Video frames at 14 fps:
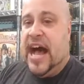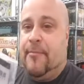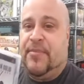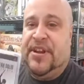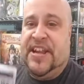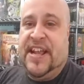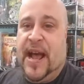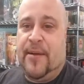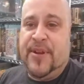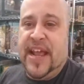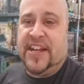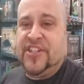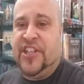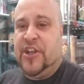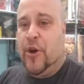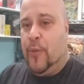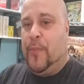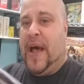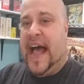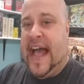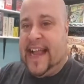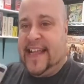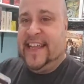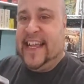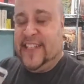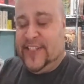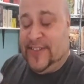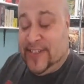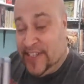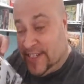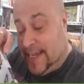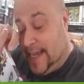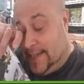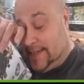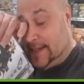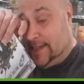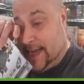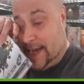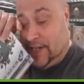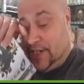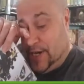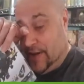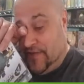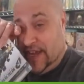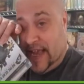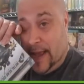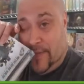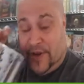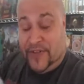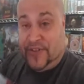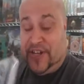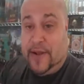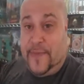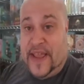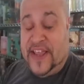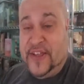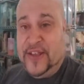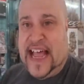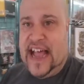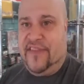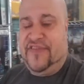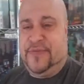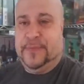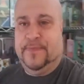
gonna actually go back and discuss a section of the game here that's gonna make you laugh.